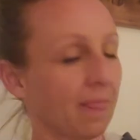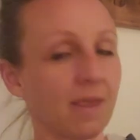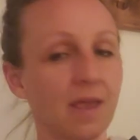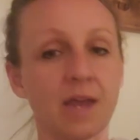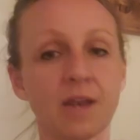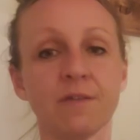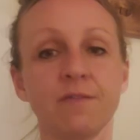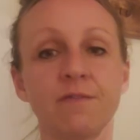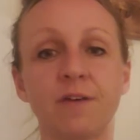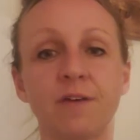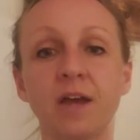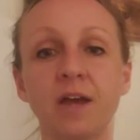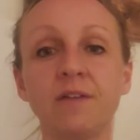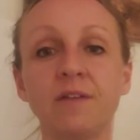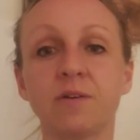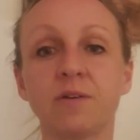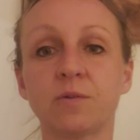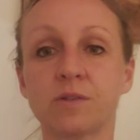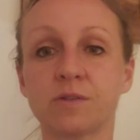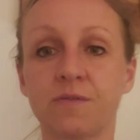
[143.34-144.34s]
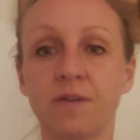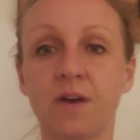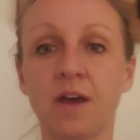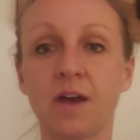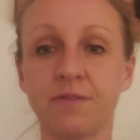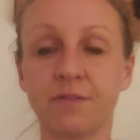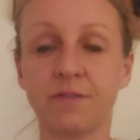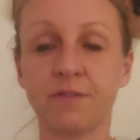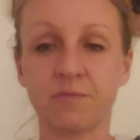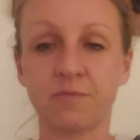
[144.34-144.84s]
And if 5 equals
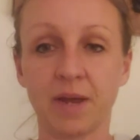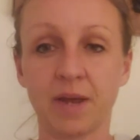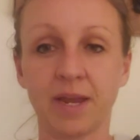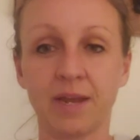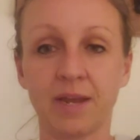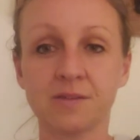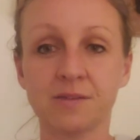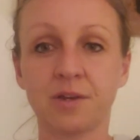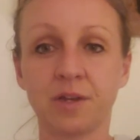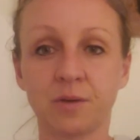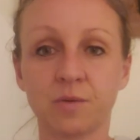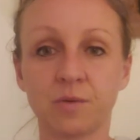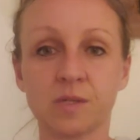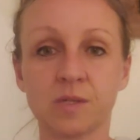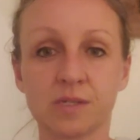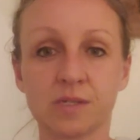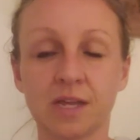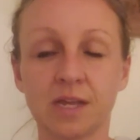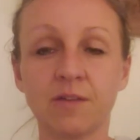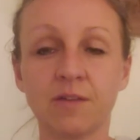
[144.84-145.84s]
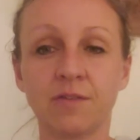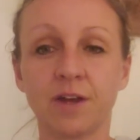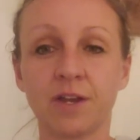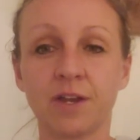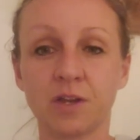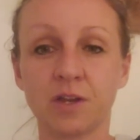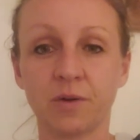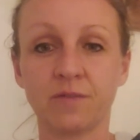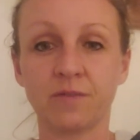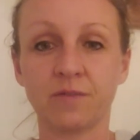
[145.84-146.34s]
5, if my answer equals itself, I
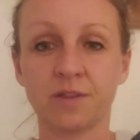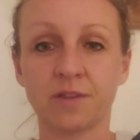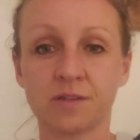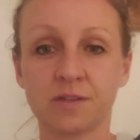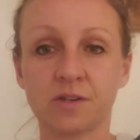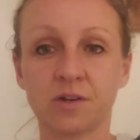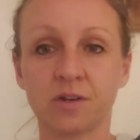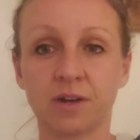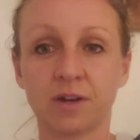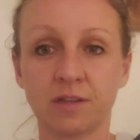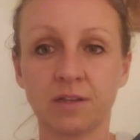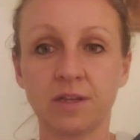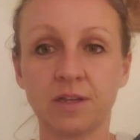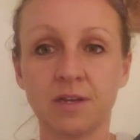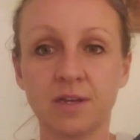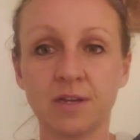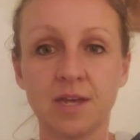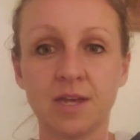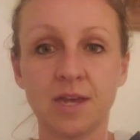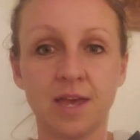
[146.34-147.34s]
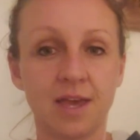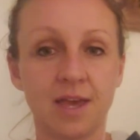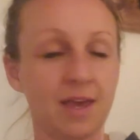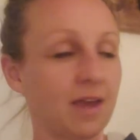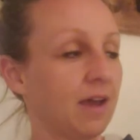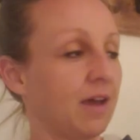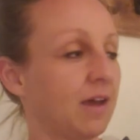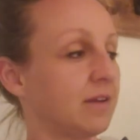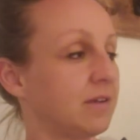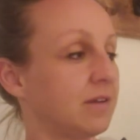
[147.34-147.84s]
know I've done this correctly.
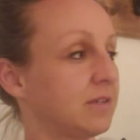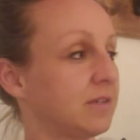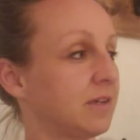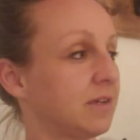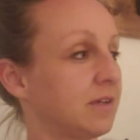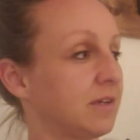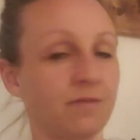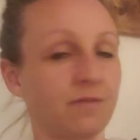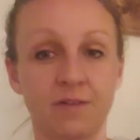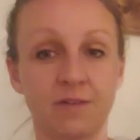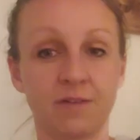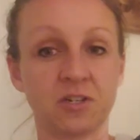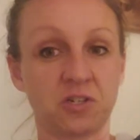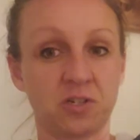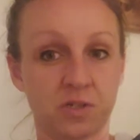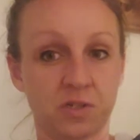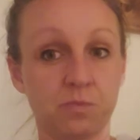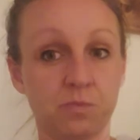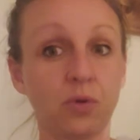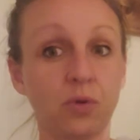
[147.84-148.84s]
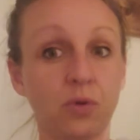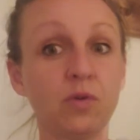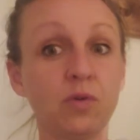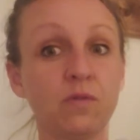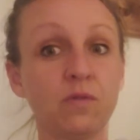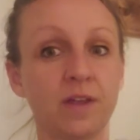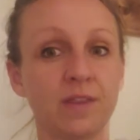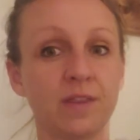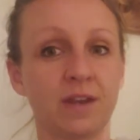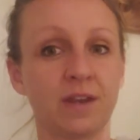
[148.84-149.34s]
And I've actually just
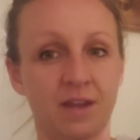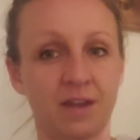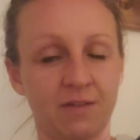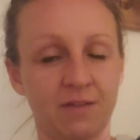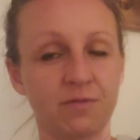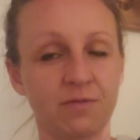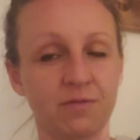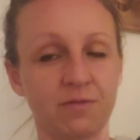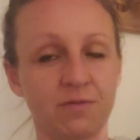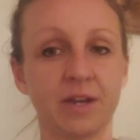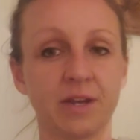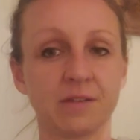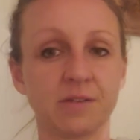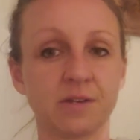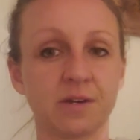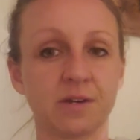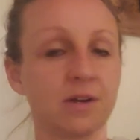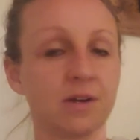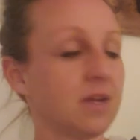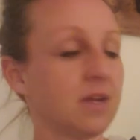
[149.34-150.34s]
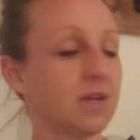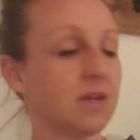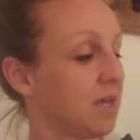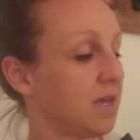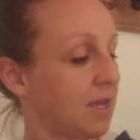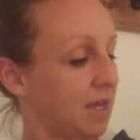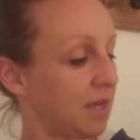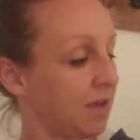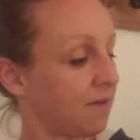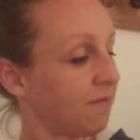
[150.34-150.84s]
proven that I have the right answer.
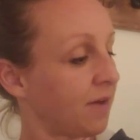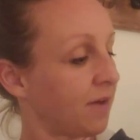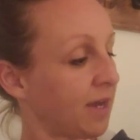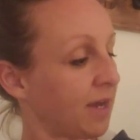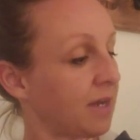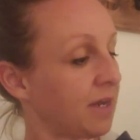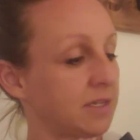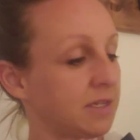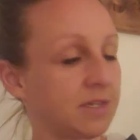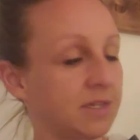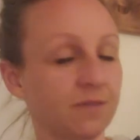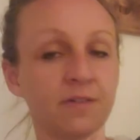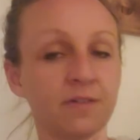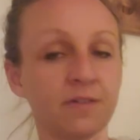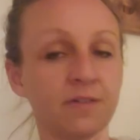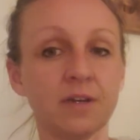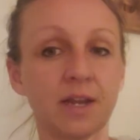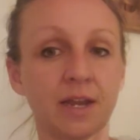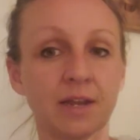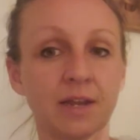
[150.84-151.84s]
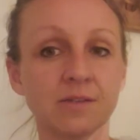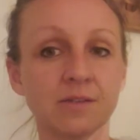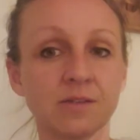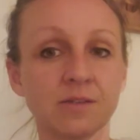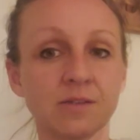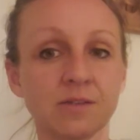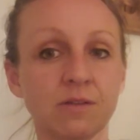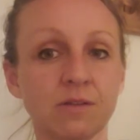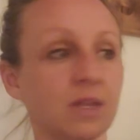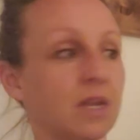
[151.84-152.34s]
If I had a different
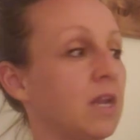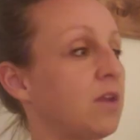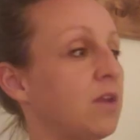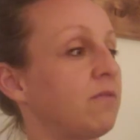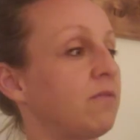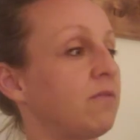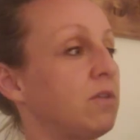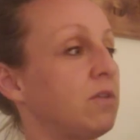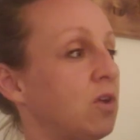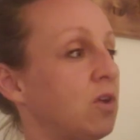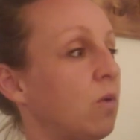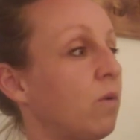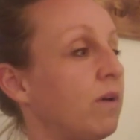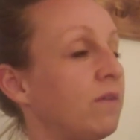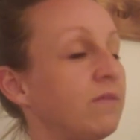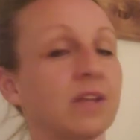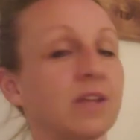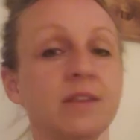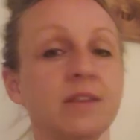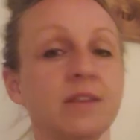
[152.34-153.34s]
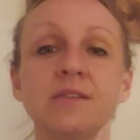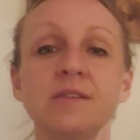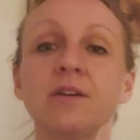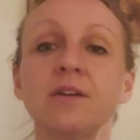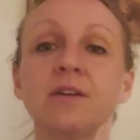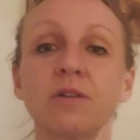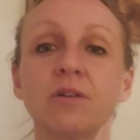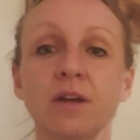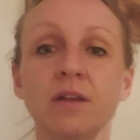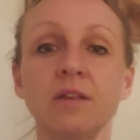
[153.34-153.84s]
answer, then I know I've done this
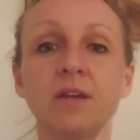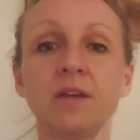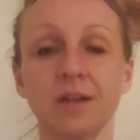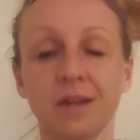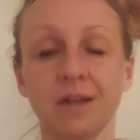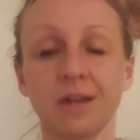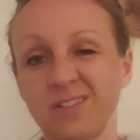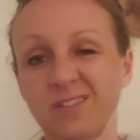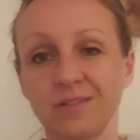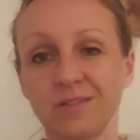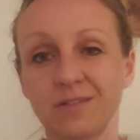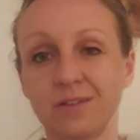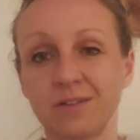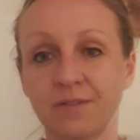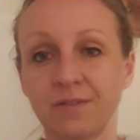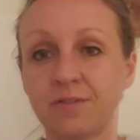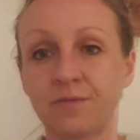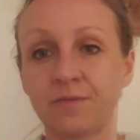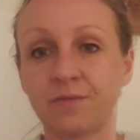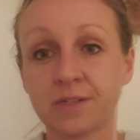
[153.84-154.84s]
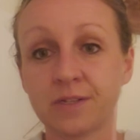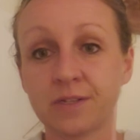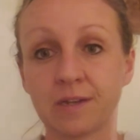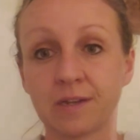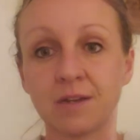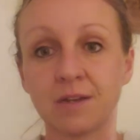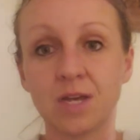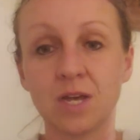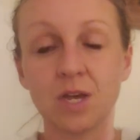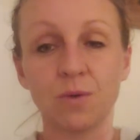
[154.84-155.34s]
incorrectly and I have to fix it,
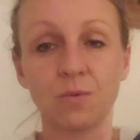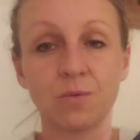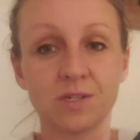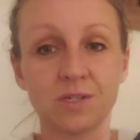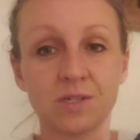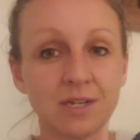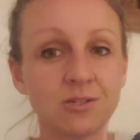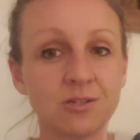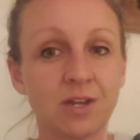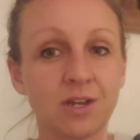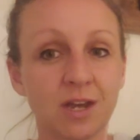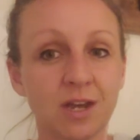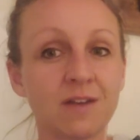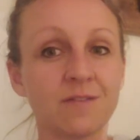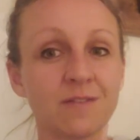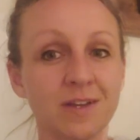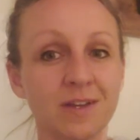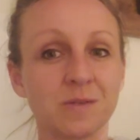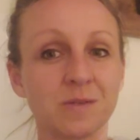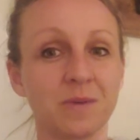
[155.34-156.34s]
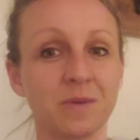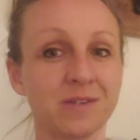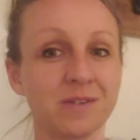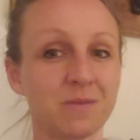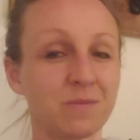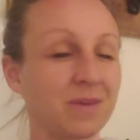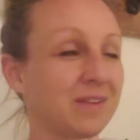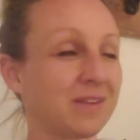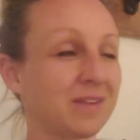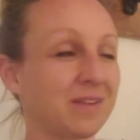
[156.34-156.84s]
which is actually kind of nice because it
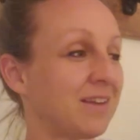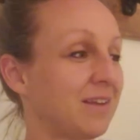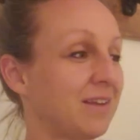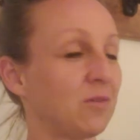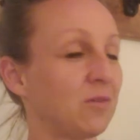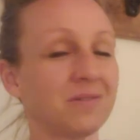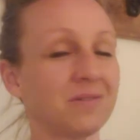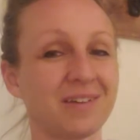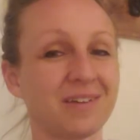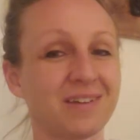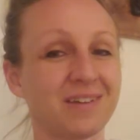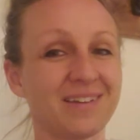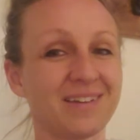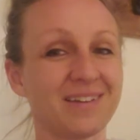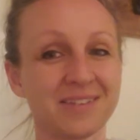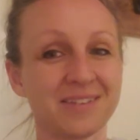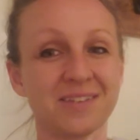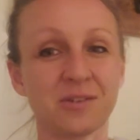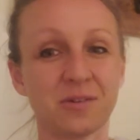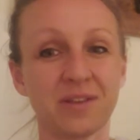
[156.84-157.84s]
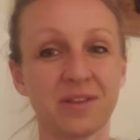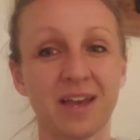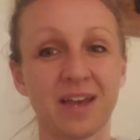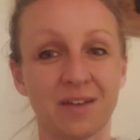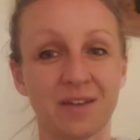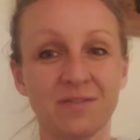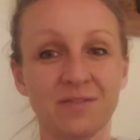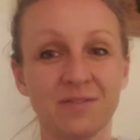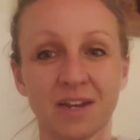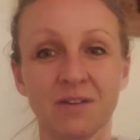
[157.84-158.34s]
means that you don't necessarily
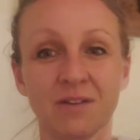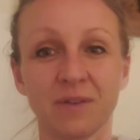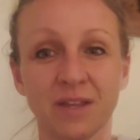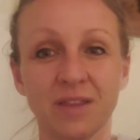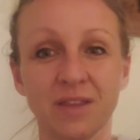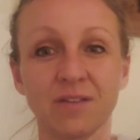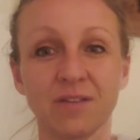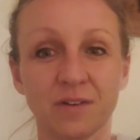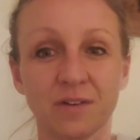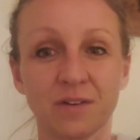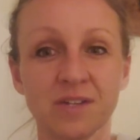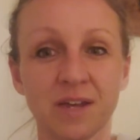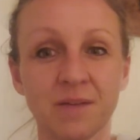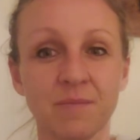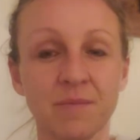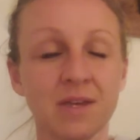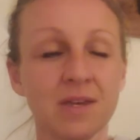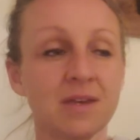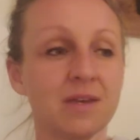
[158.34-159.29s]
have to get it right the first time,